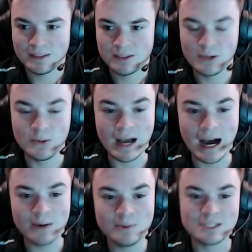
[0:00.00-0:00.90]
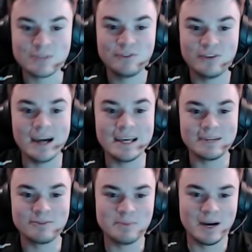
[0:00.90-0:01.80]
Dude, I was
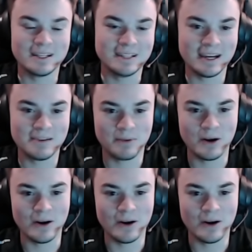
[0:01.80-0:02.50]
fighting for my life, bro.